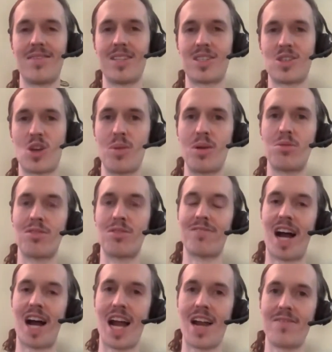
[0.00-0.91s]
this could be
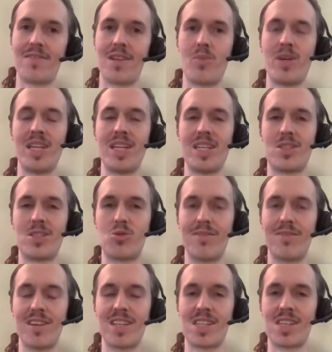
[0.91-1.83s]
revived and we need to
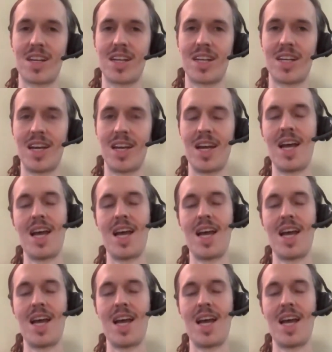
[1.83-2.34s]
revisit it.